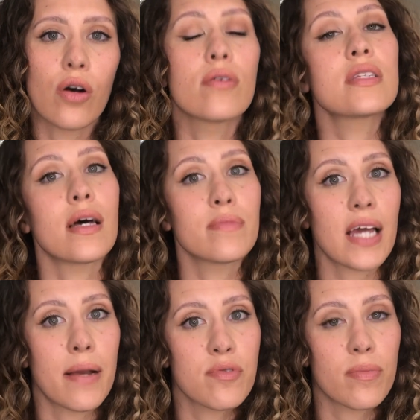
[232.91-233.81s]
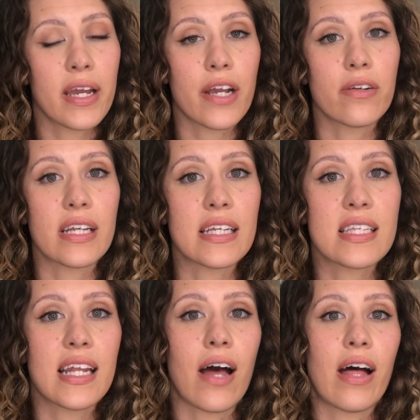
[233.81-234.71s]
Sometimes when my hair needs it,
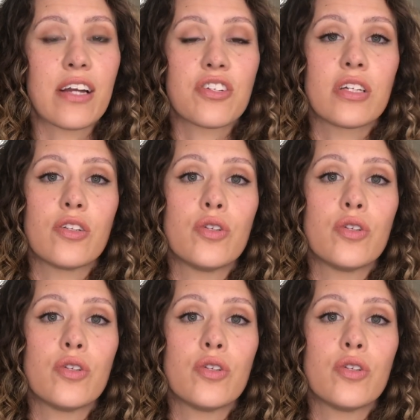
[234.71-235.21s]
I'll actually do